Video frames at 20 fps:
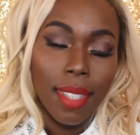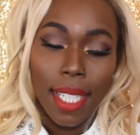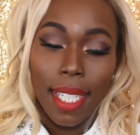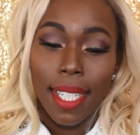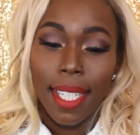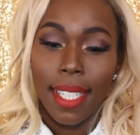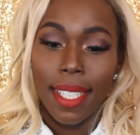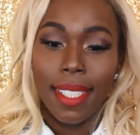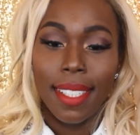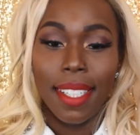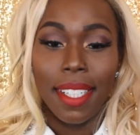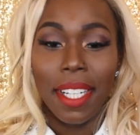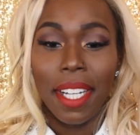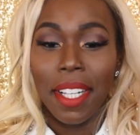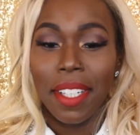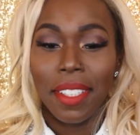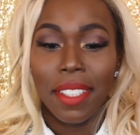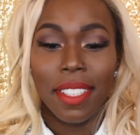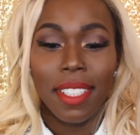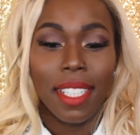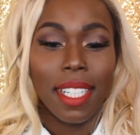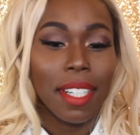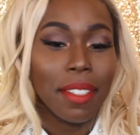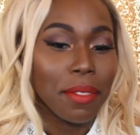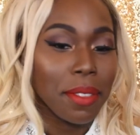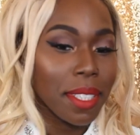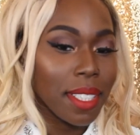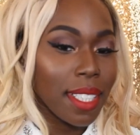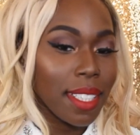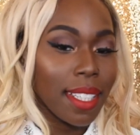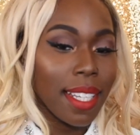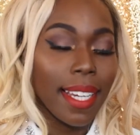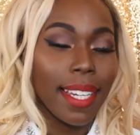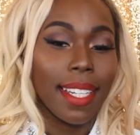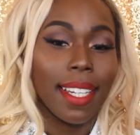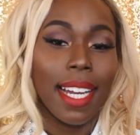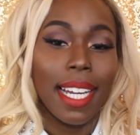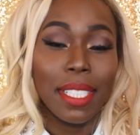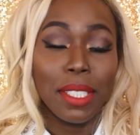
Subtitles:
Again, a color that I really like.